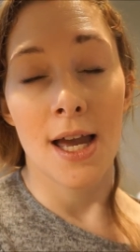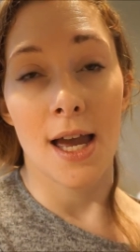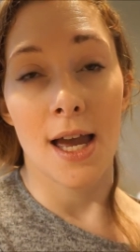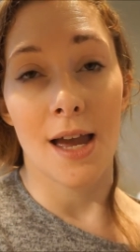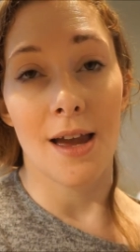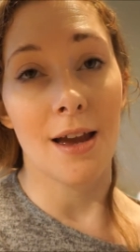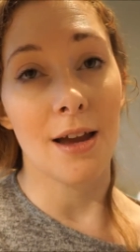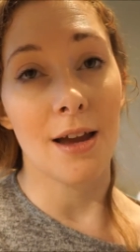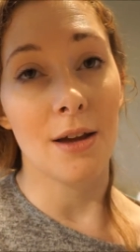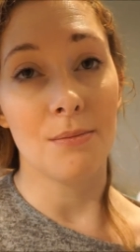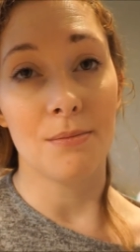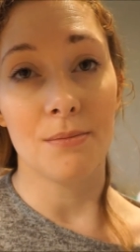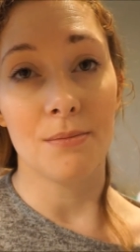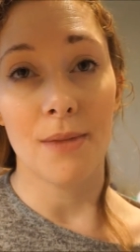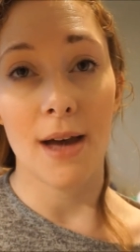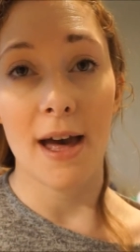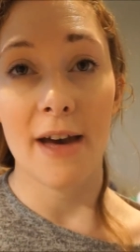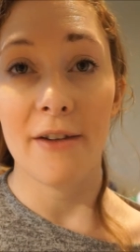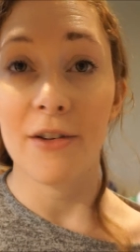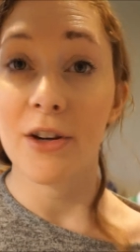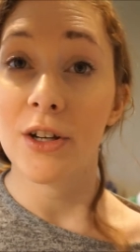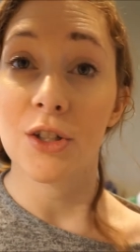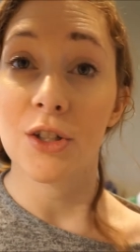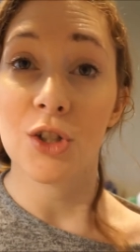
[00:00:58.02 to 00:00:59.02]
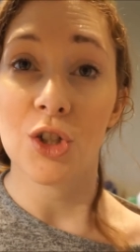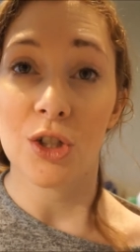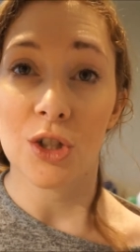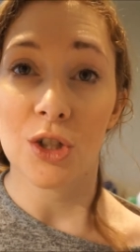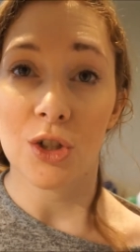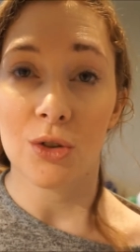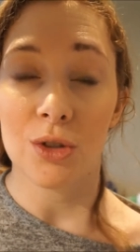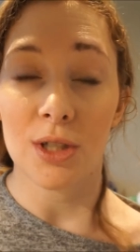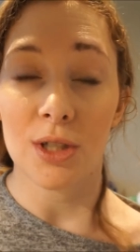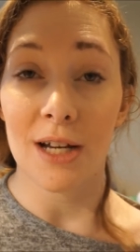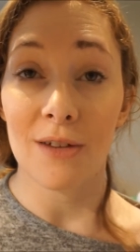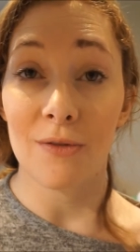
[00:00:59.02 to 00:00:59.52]
Eric has just
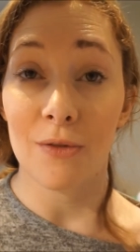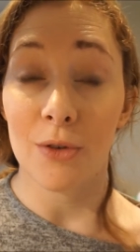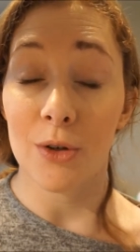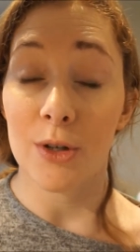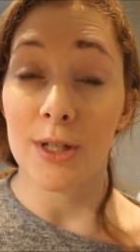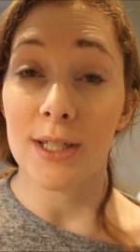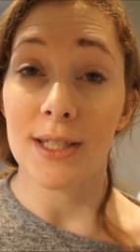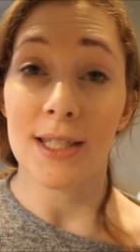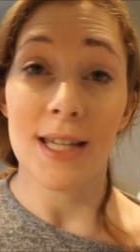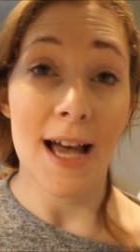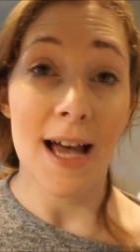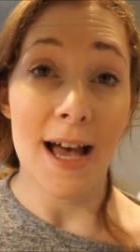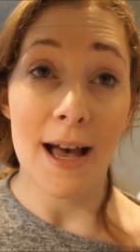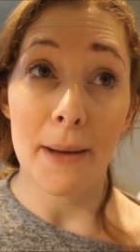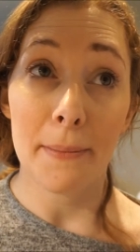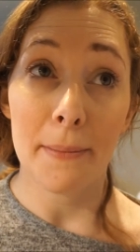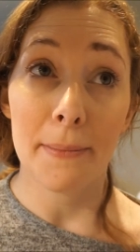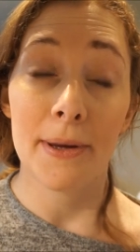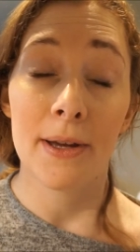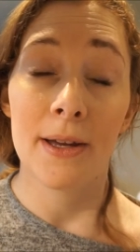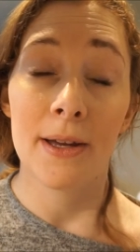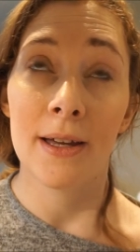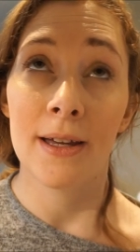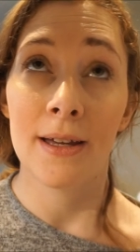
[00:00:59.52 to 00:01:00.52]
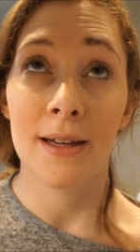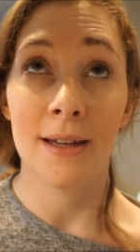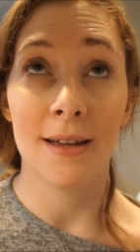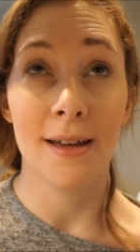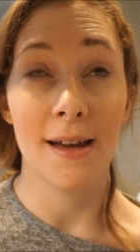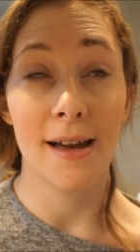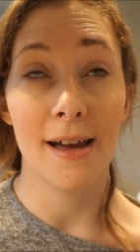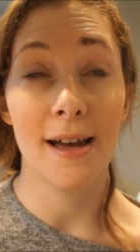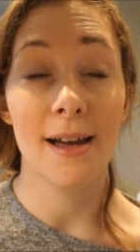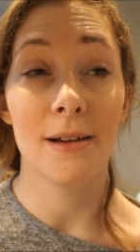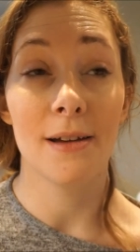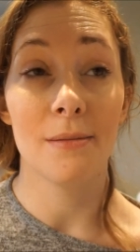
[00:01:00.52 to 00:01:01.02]
gone down for his nap.
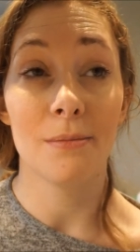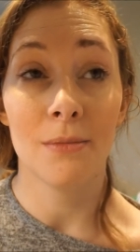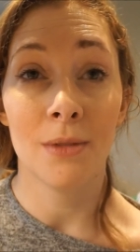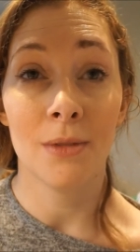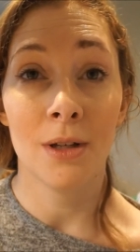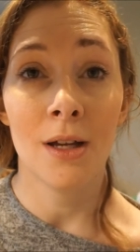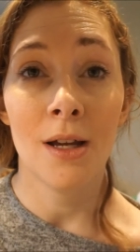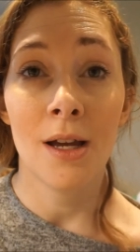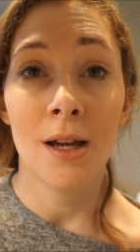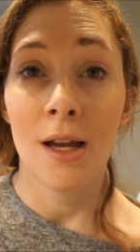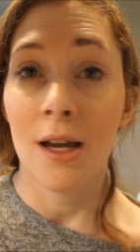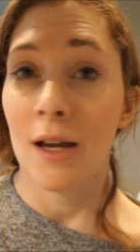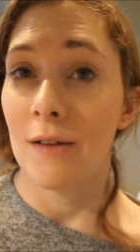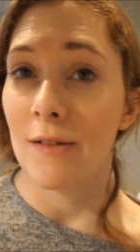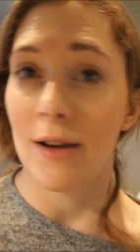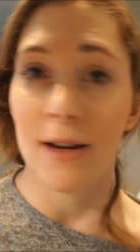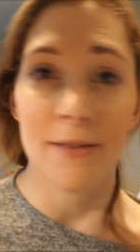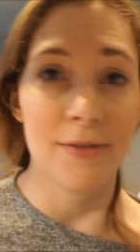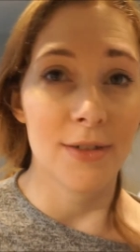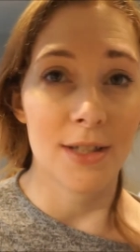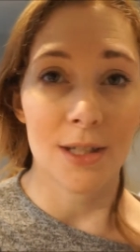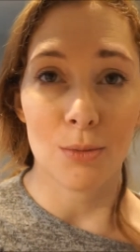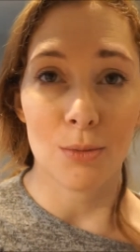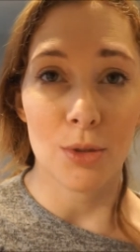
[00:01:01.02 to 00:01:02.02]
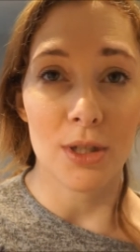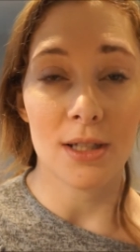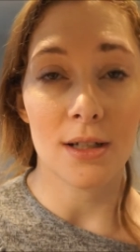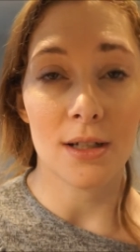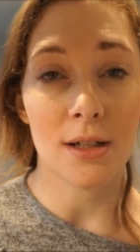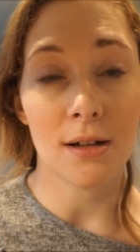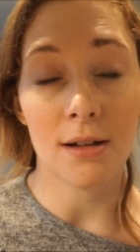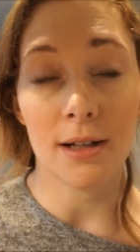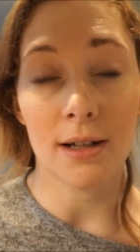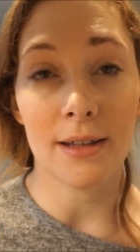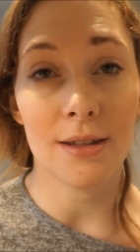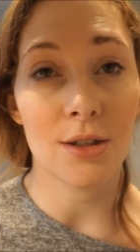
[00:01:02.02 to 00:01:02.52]
I for some reason
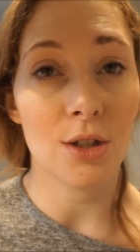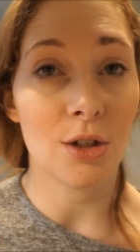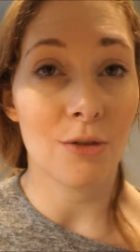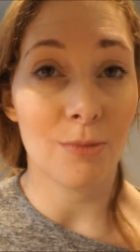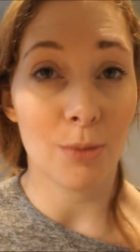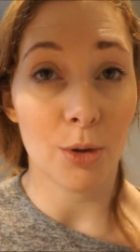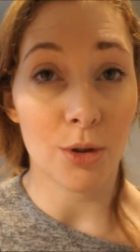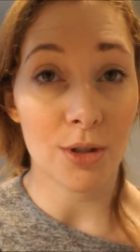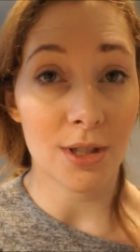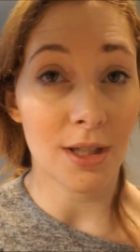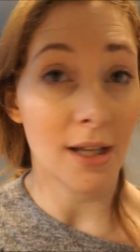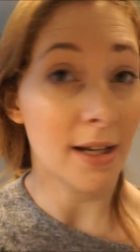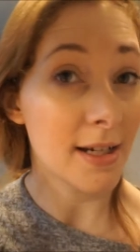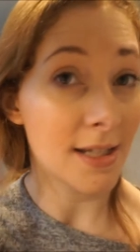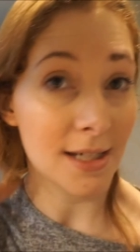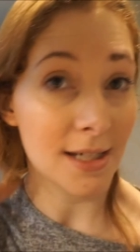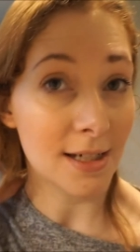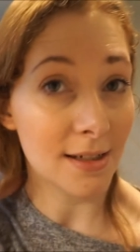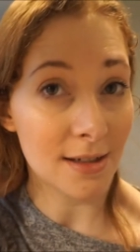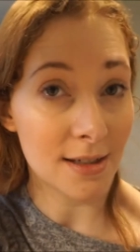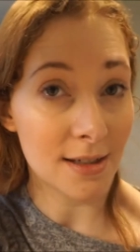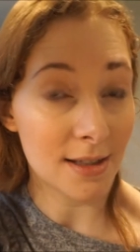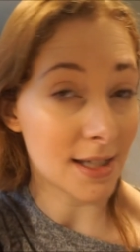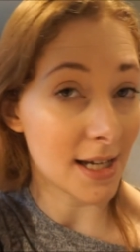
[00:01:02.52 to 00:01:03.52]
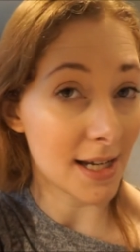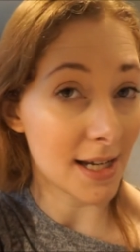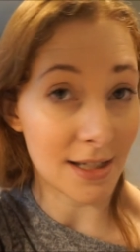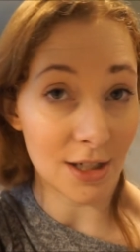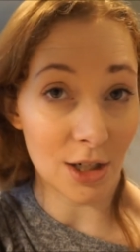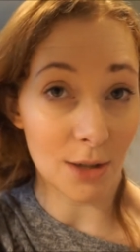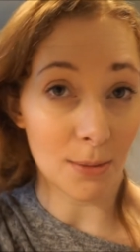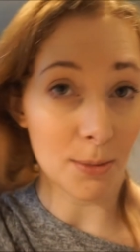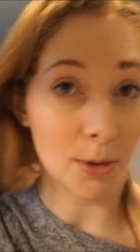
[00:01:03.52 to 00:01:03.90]
can't get the softbox lighting to stand up